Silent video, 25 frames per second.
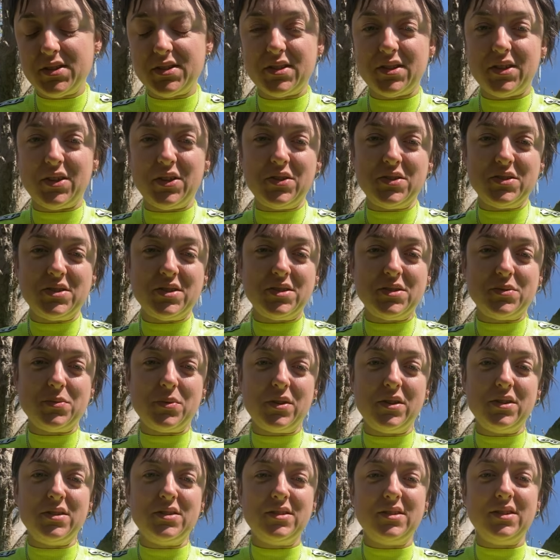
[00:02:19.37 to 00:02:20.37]
I use this
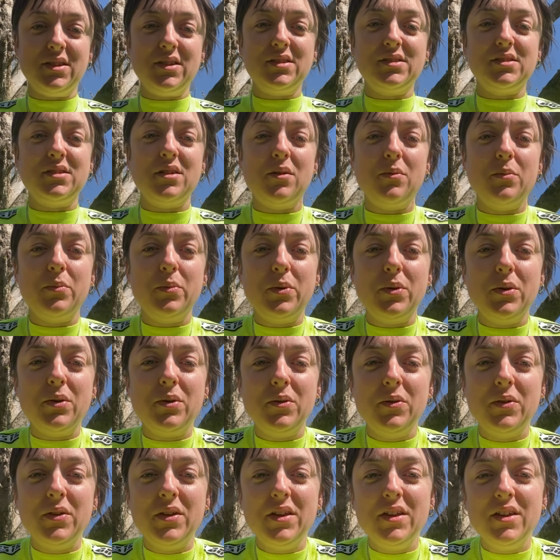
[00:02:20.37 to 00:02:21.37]
one as an
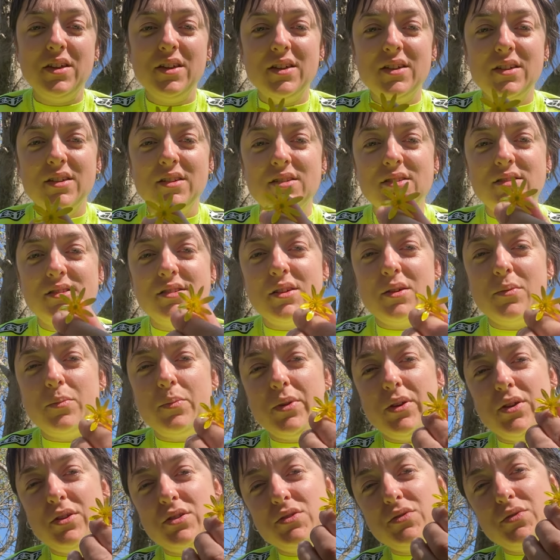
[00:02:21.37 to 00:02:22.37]
example, so a
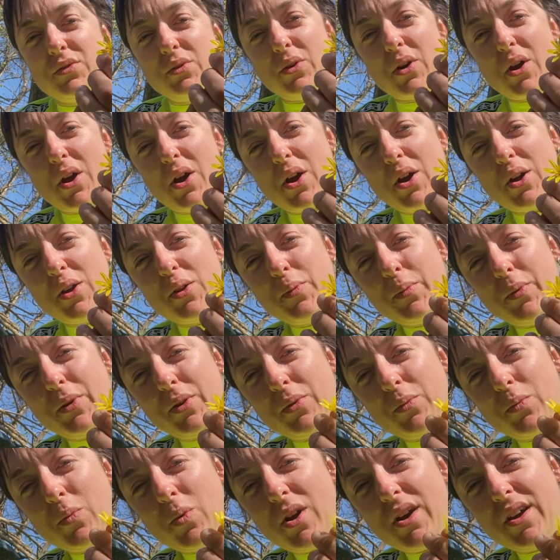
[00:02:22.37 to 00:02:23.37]
beautiful
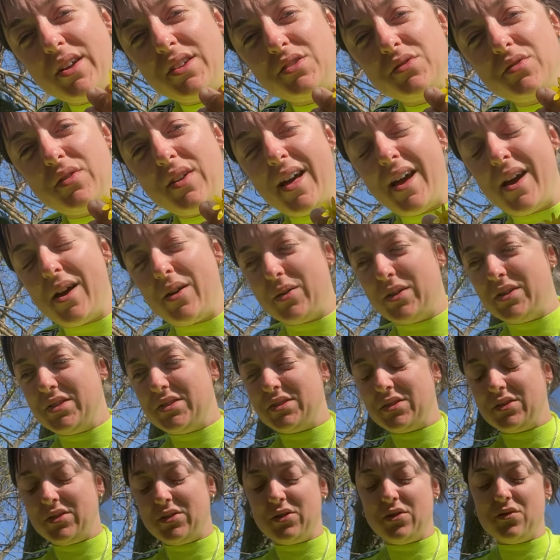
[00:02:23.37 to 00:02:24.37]
open wide flower.
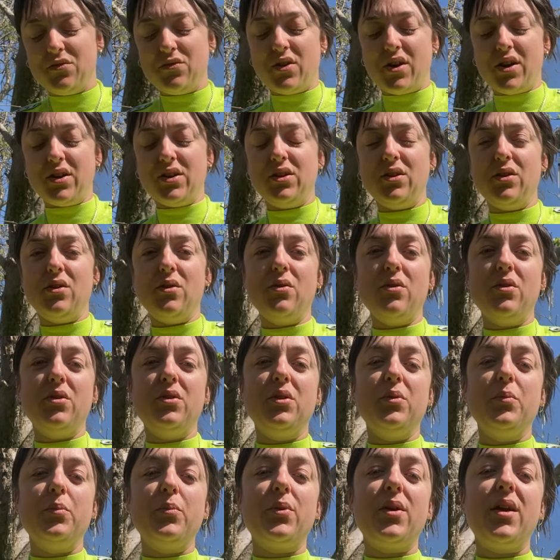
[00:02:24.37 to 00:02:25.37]
So I'm going to invite you
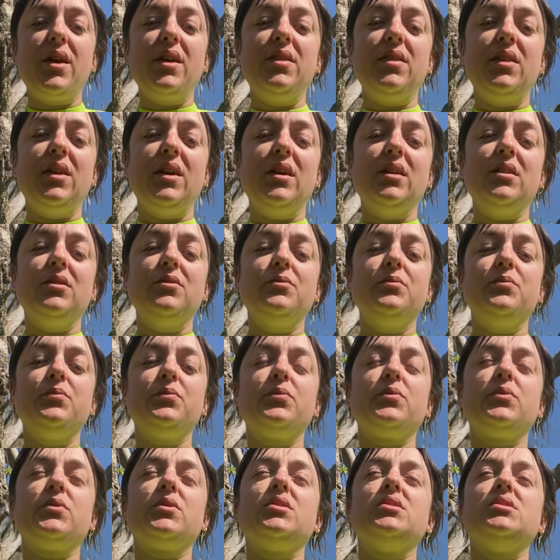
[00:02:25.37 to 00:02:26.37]
on a breath in,
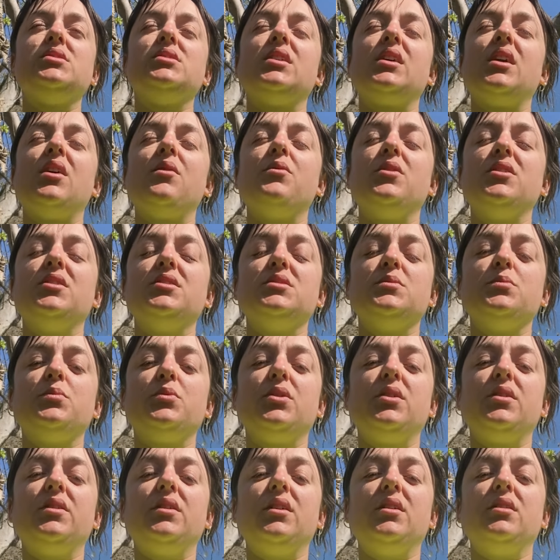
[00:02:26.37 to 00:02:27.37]
so getting ready to
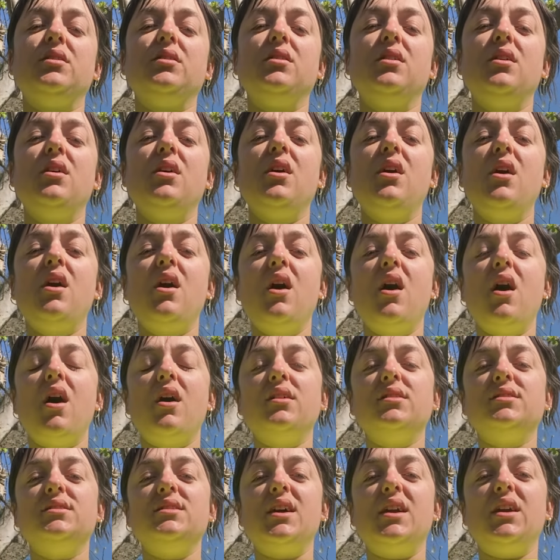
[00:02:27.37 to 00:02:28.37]
breathe in
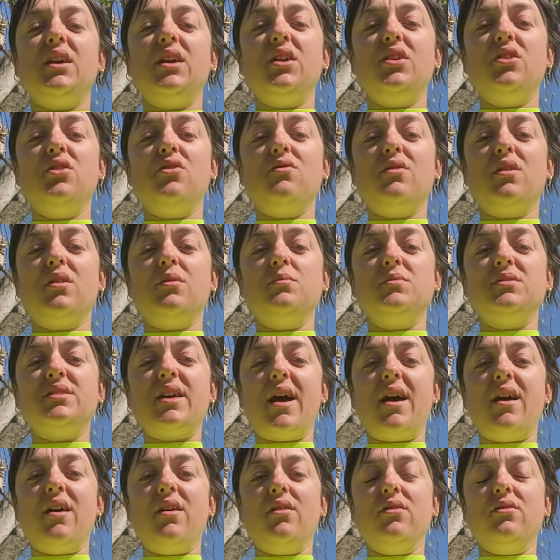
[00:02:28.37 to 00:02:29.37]
and taking your arms
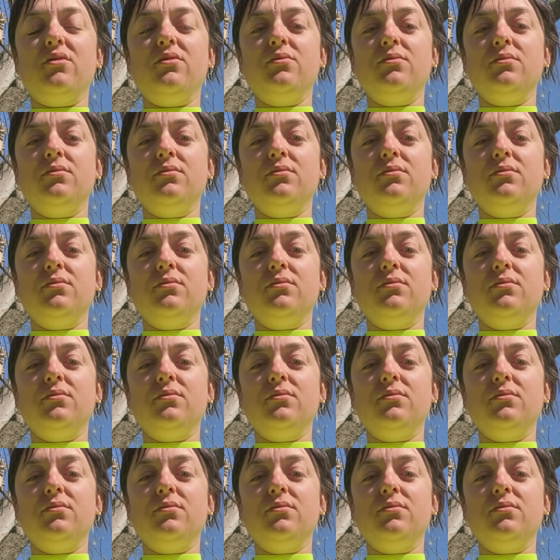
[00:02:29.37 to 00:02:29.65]
out